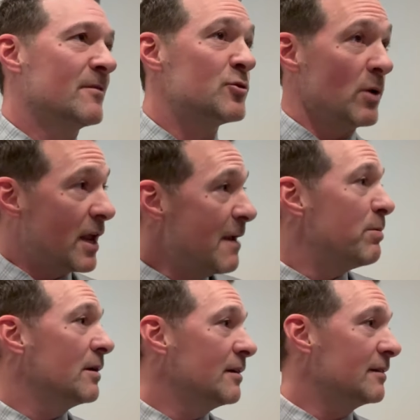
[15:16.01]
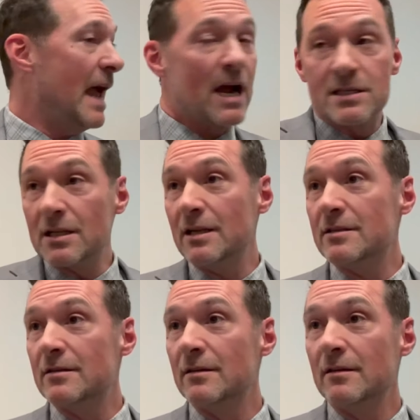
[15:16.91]
Should we keep it at
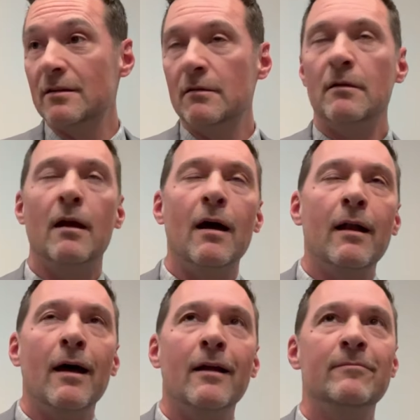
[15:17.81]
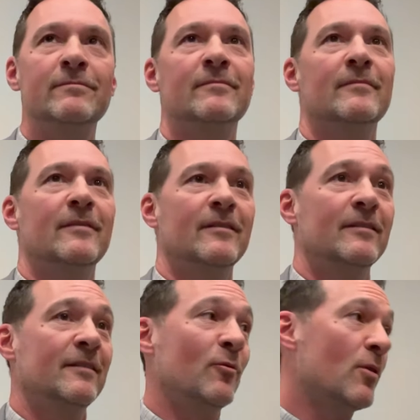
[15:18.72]
excellent? Yeah, Dad.
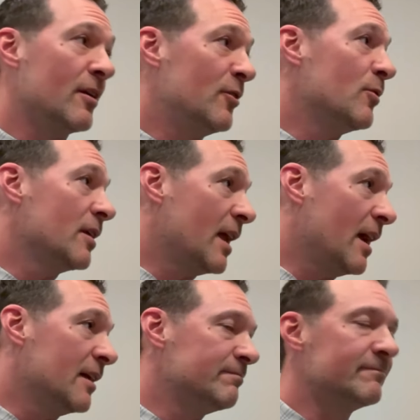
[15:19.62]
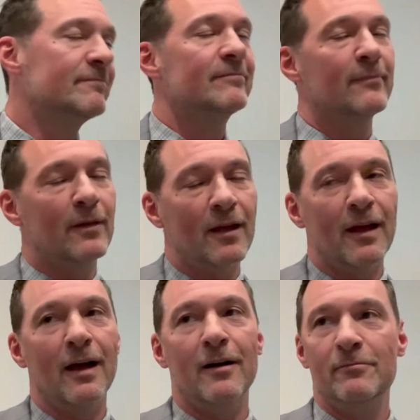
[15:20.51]
Do you want to do it again?
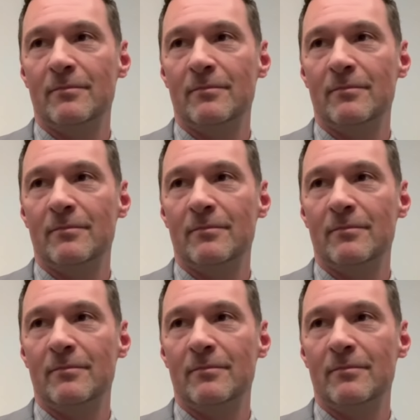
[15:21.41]
Yeah.